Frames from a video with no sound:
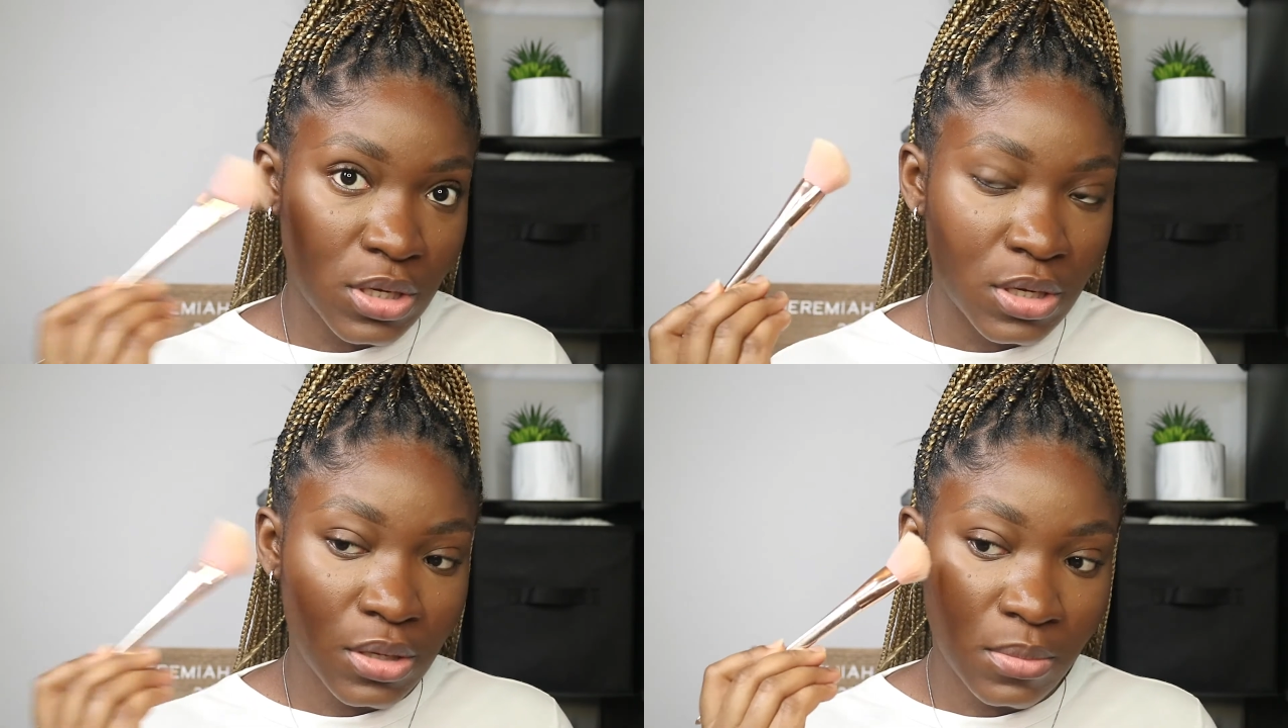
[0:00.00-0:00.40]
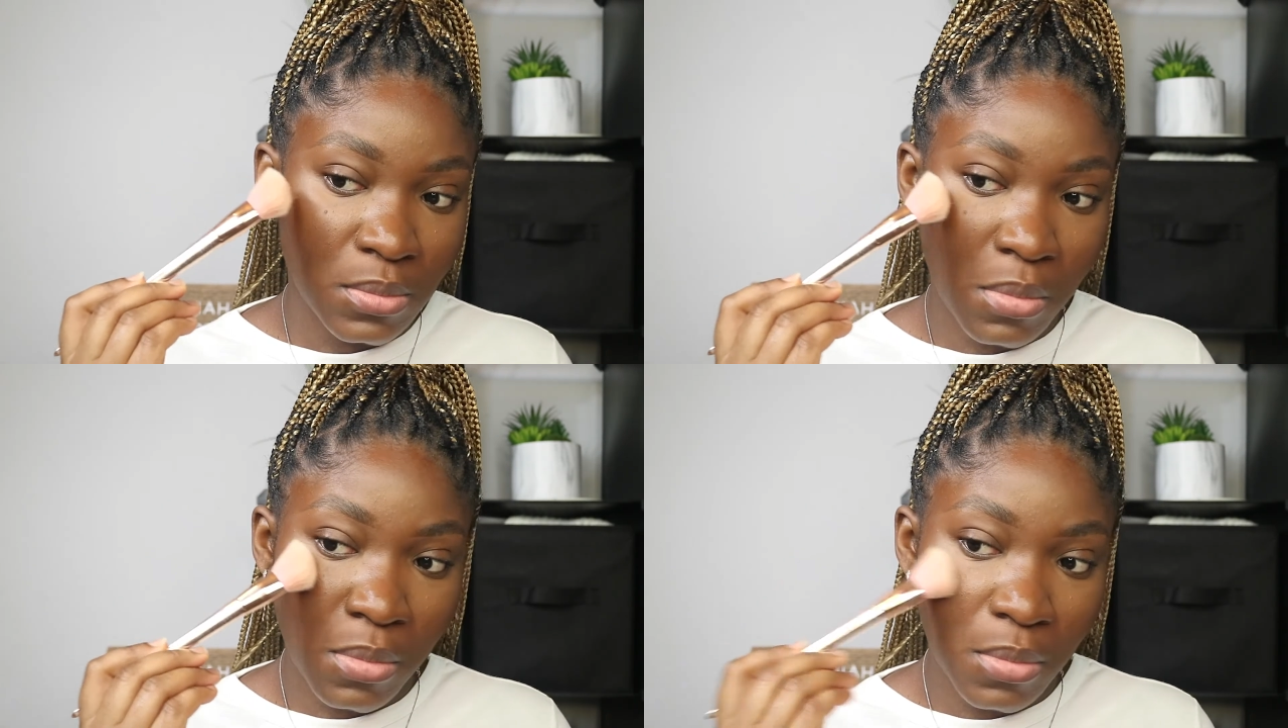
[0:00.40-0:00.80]
gonna
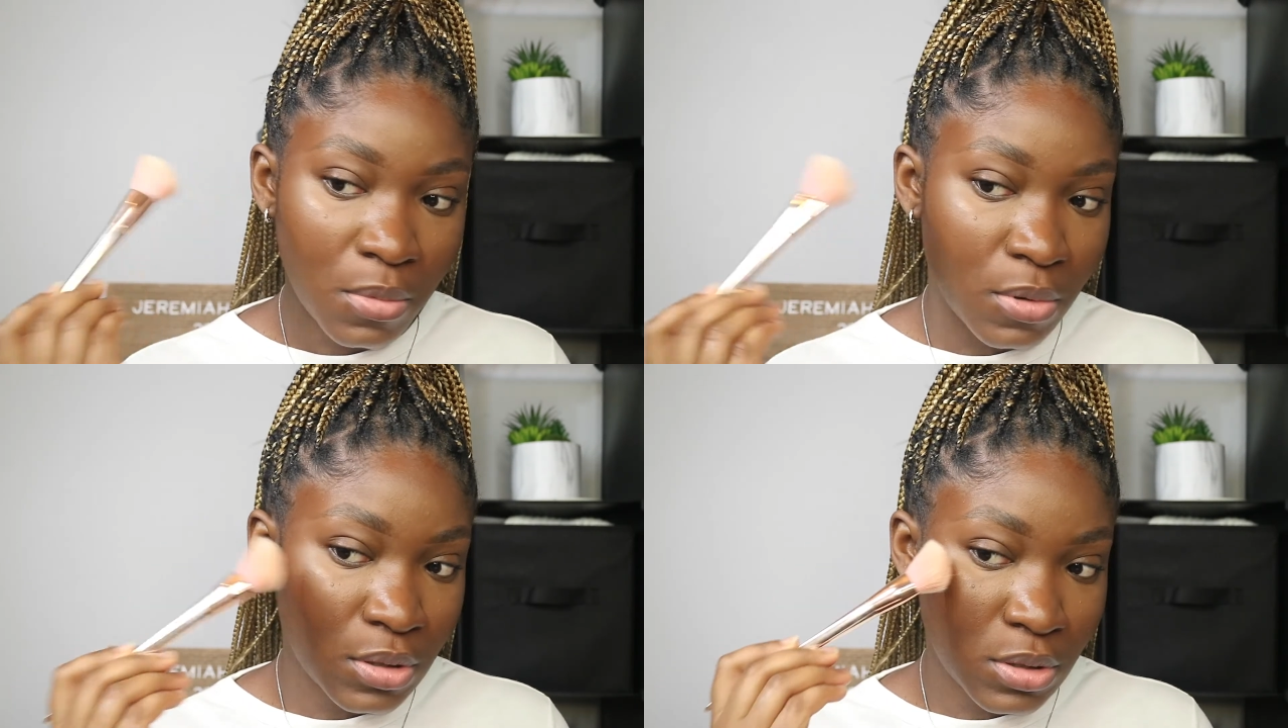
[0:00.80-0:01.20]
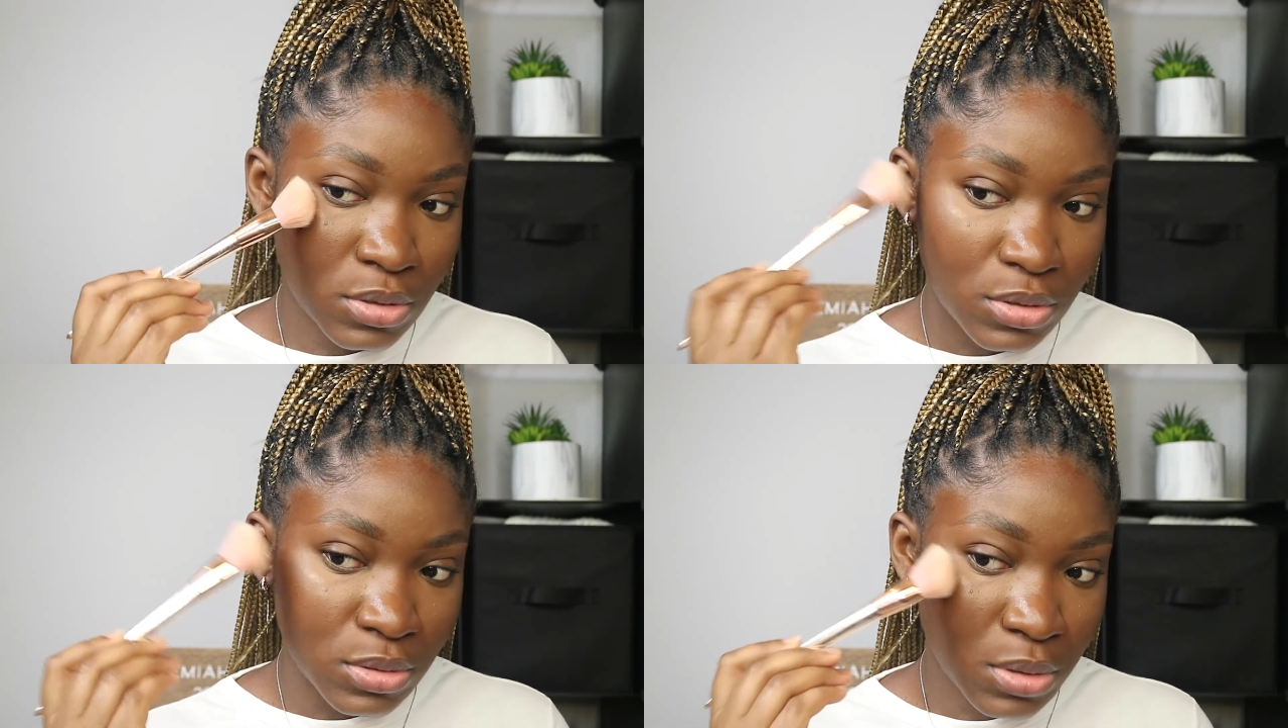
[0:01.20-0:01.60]

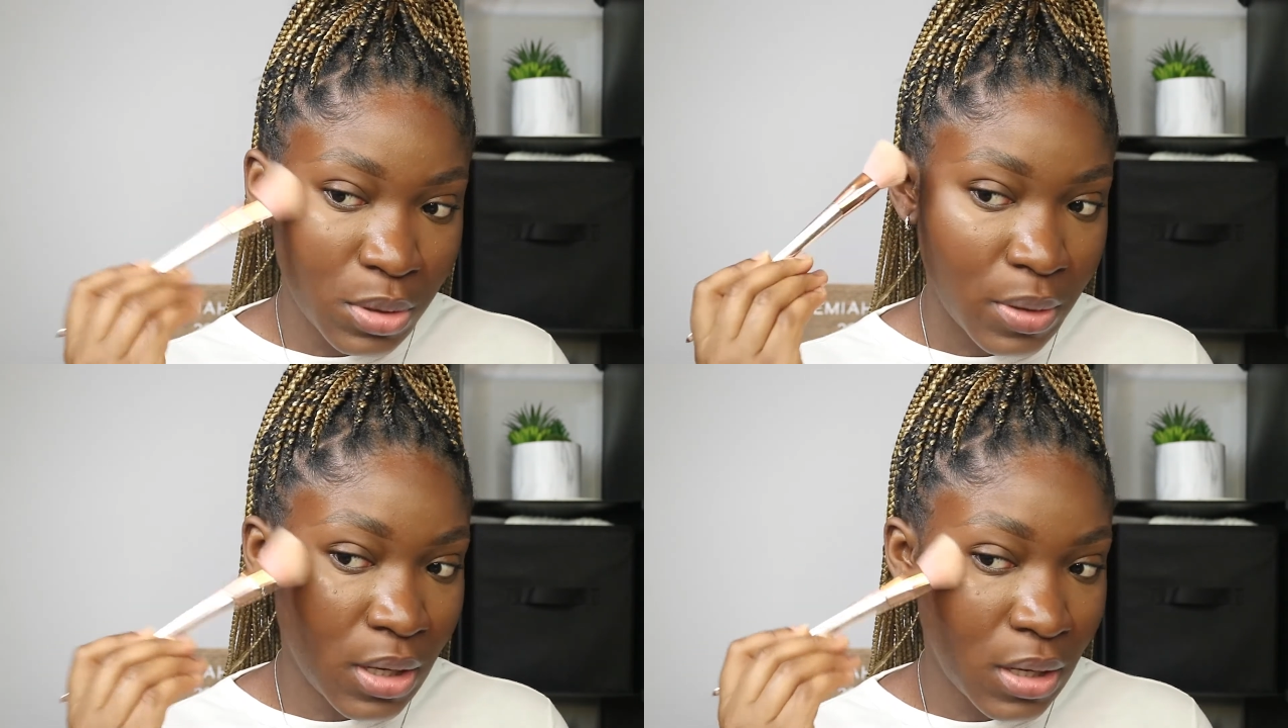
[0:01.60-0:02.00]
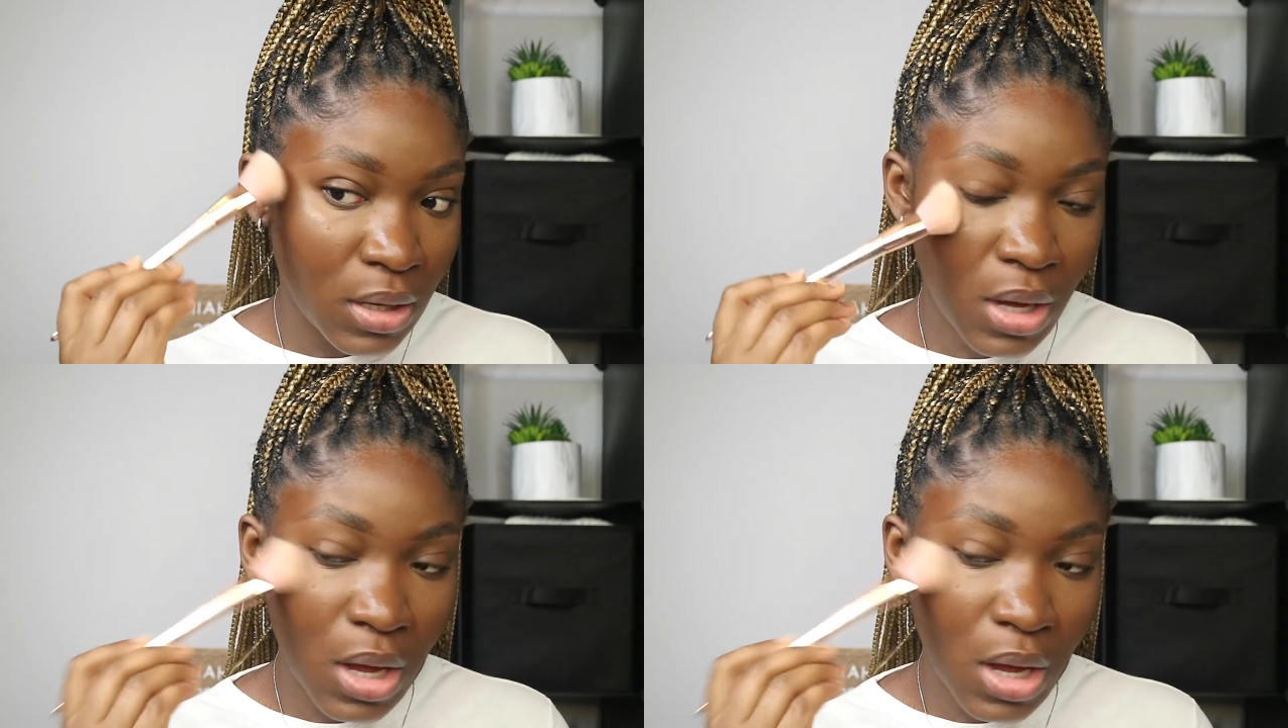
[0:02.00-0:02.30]
1, 2, 3,